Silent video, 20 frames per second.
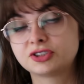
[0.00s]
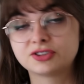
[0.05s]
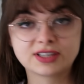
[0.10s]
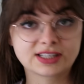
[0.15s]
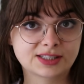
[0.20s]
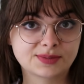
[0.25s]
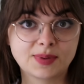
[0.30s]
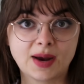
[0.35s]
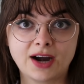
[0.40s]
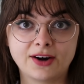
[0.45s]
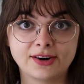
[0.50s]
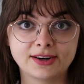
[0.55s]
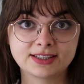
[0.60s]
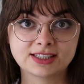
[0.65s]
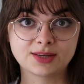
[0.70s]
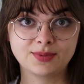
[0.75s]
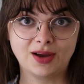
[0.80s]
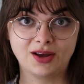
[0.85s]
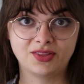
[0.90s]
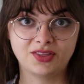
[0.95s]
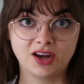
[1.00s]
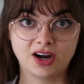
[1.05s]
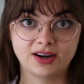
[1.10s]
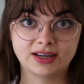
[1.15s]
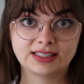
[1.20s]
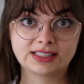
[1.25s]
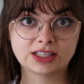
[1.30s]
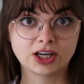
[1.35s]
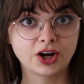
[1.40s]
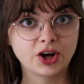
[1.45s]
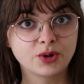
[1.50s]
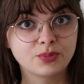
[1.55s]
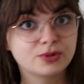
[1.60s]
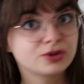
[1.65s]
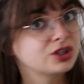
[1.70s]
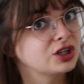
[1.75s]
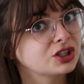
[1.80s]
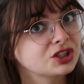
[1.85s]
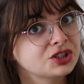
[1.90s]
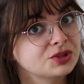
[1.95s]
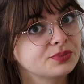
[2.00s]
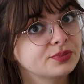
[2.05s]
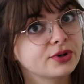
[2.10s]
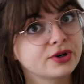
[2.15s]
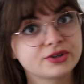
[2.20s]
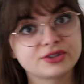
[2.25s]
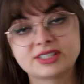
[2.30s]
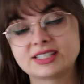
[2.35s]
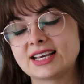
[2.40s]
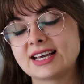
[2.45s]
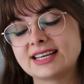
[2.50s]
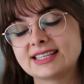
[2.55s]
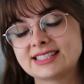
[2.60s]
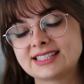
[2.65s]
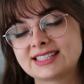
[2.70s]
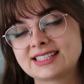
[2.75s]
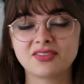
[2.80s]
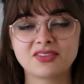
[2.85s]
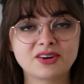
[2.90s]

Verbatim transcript: transparent about their entire production process.